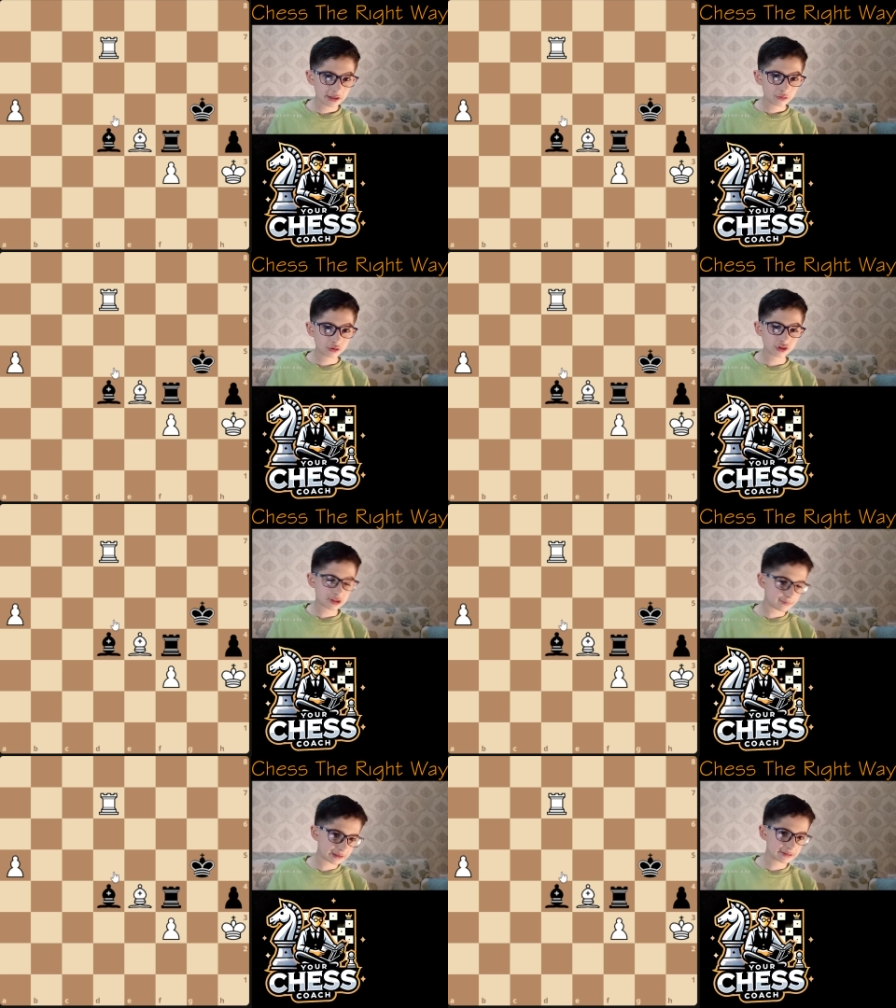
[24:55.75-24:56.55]
which is a
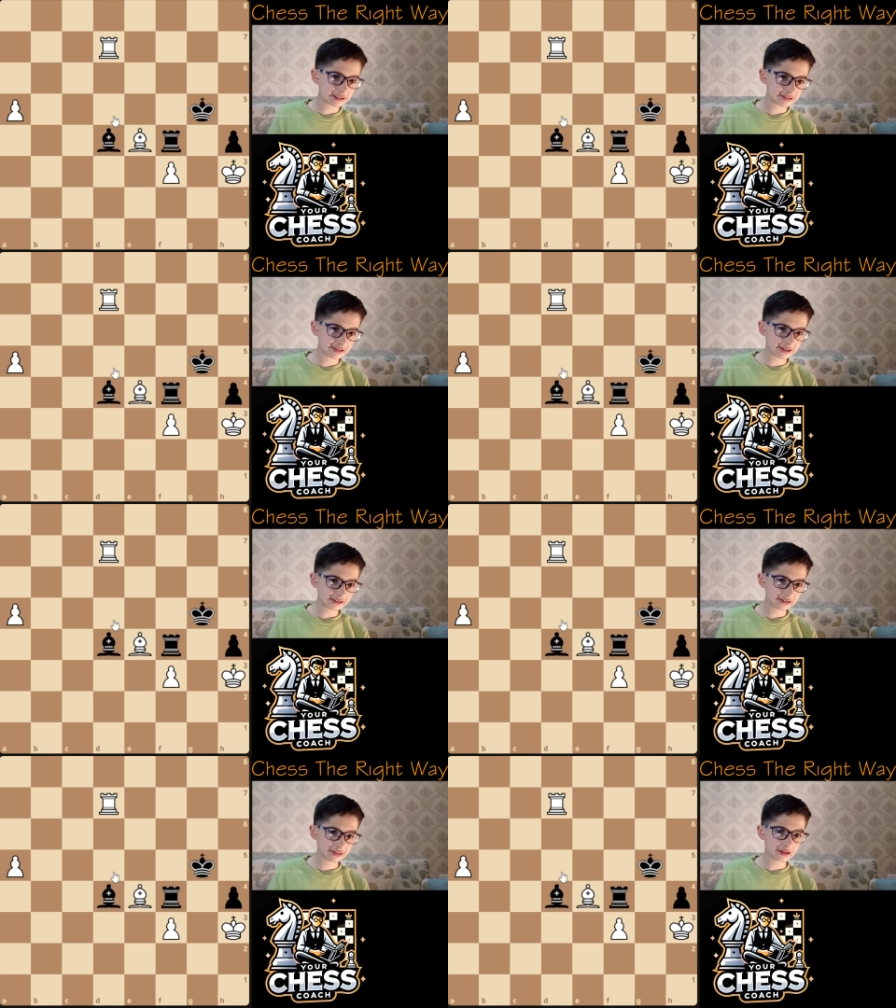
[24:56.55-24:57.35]
big
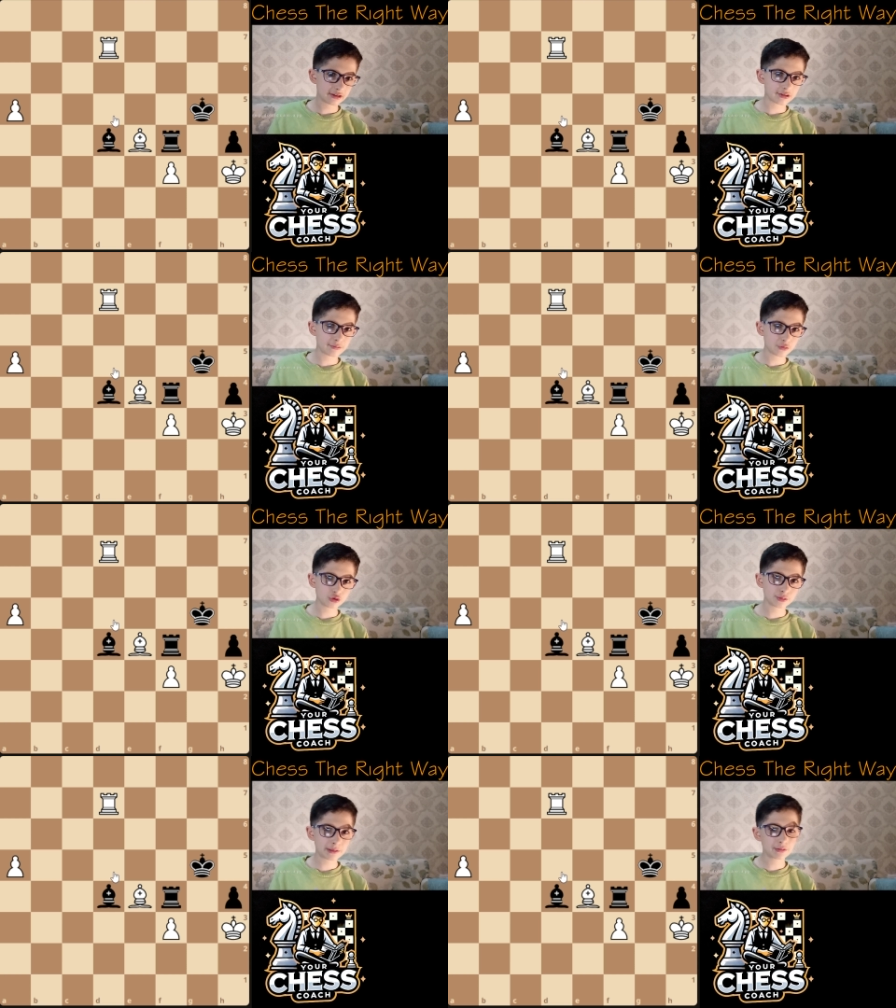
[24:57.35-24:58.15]
mistake that
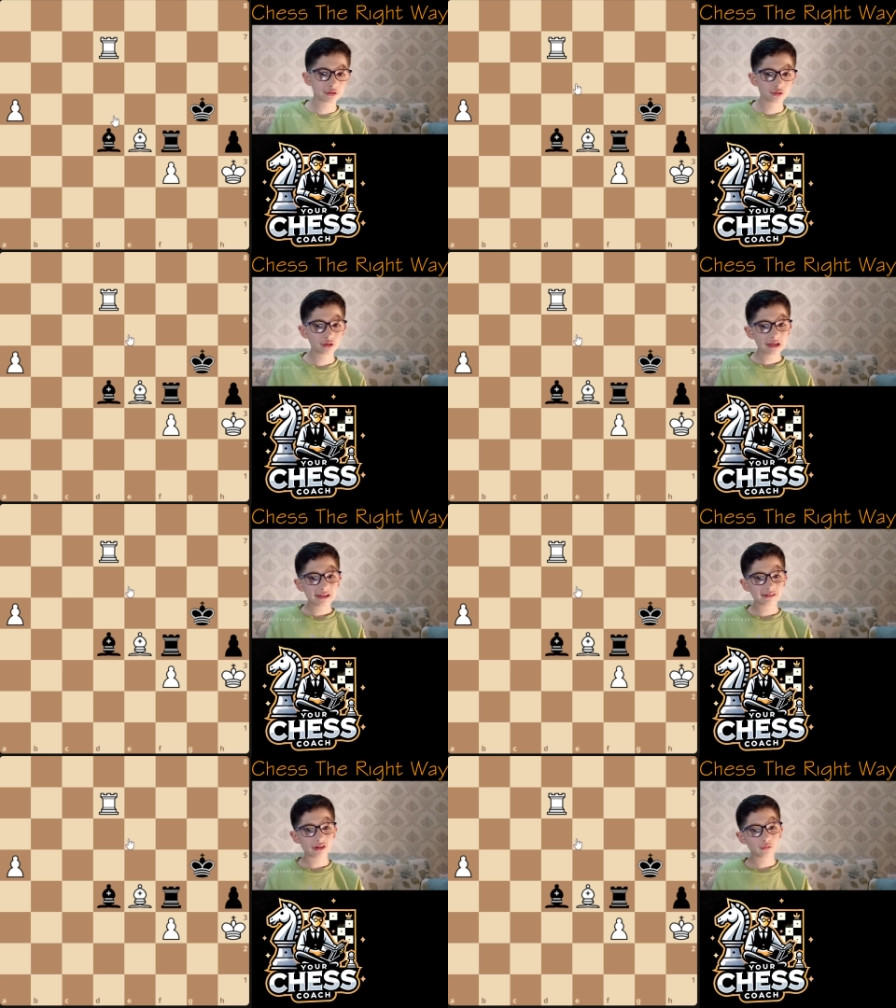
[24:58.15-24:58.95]
most people do,
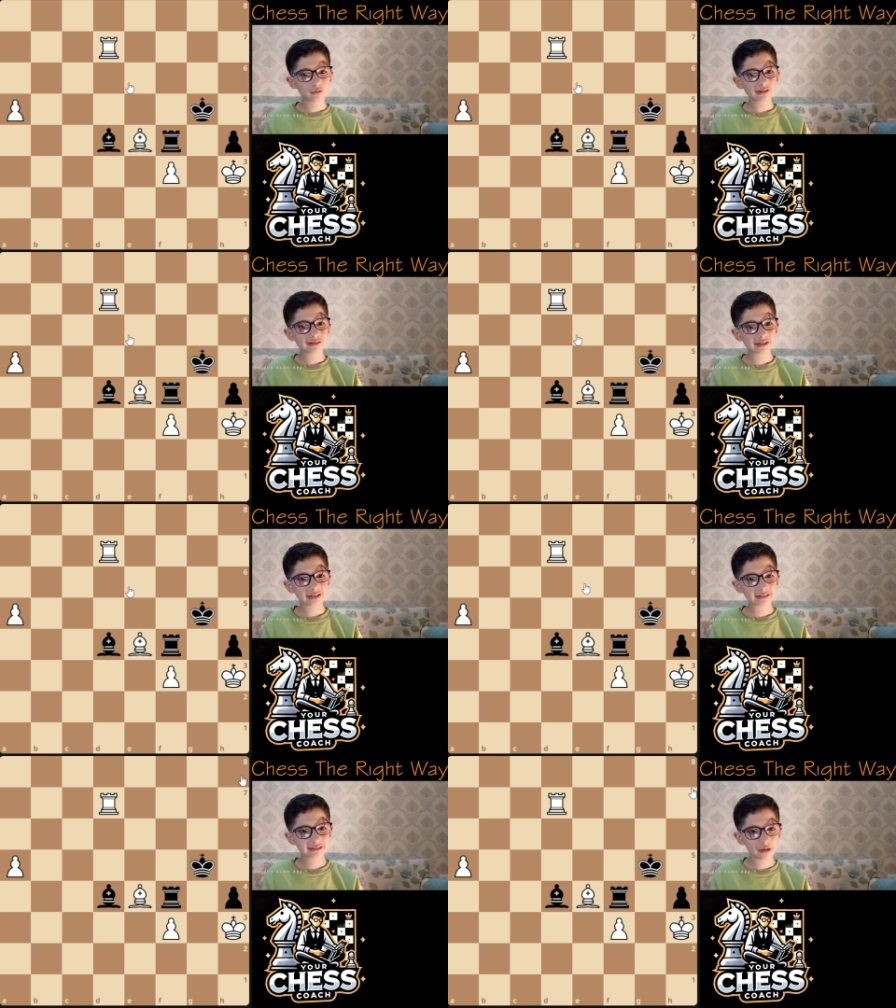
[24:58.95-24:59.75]
is that once they
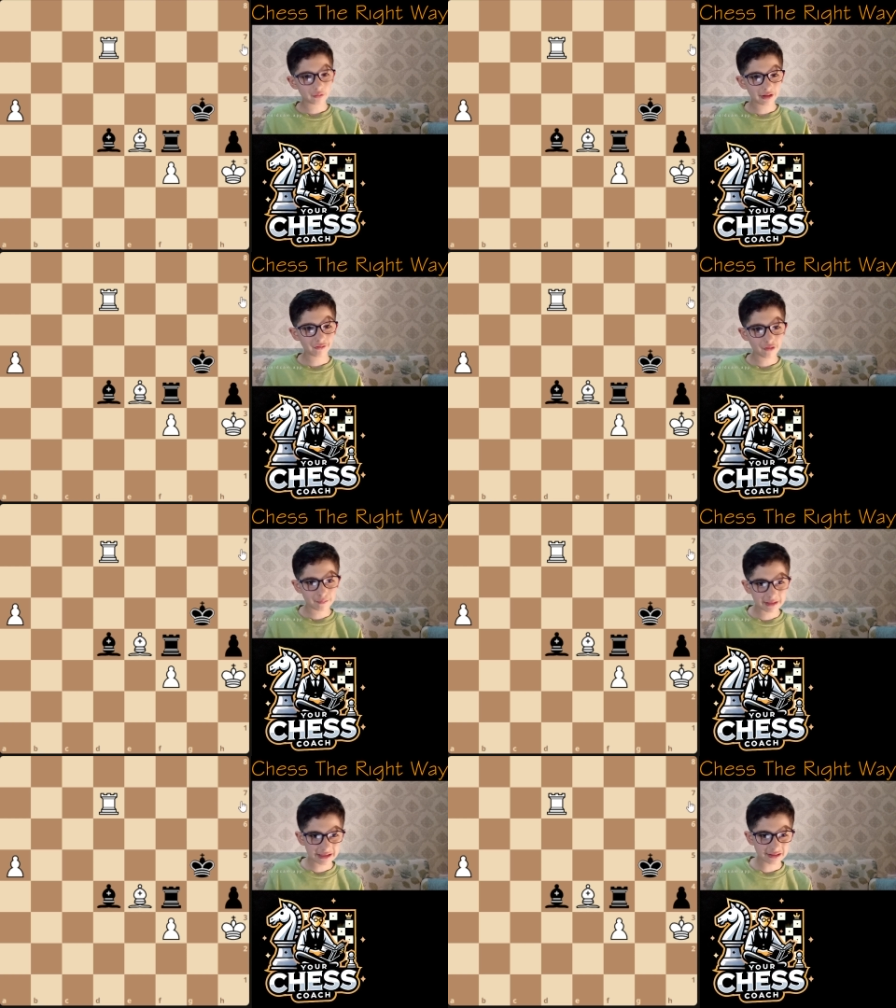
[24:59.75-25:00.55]
get rid of a
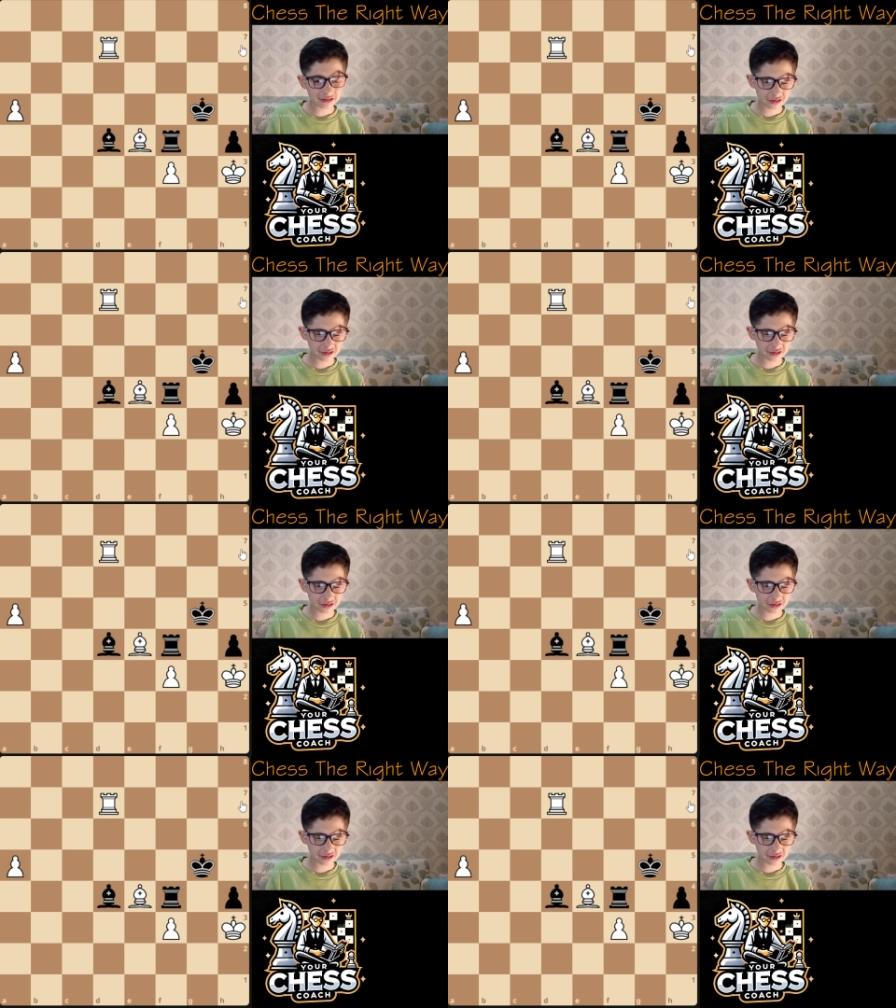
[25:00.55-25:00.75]
piece,